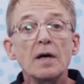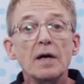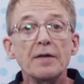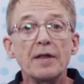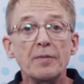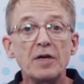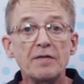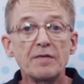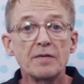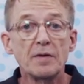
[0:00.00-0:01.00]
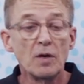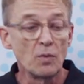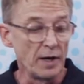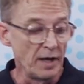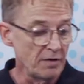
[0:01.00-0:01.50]
That means
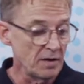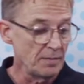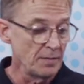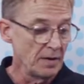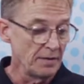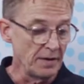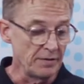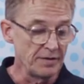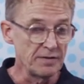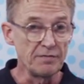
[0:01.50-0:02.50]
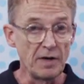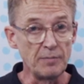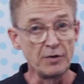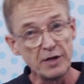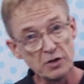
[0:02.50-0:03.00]
whenever there is a
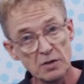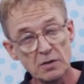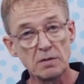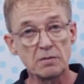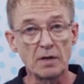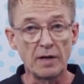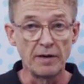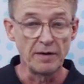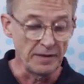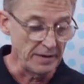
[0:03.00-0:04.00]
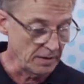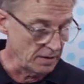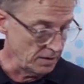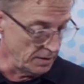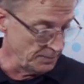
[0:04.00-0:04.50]
vibration higher
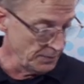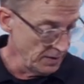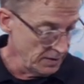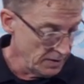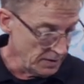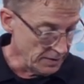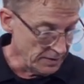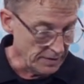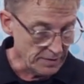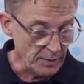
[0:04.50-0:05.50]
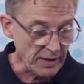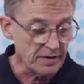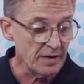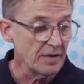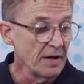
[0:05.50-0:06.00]
than
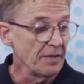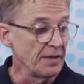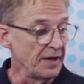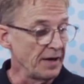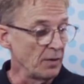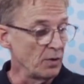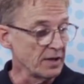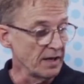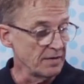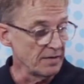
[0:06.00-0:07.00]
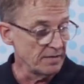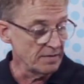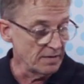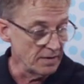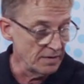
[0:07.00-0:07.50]
expected, then I will get this
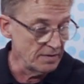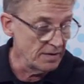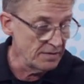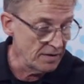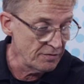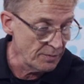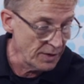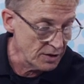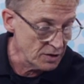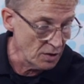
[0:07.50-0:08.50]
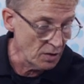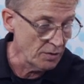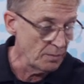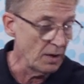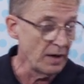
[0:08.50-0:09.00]
information on
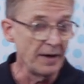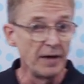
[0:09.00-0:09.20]
my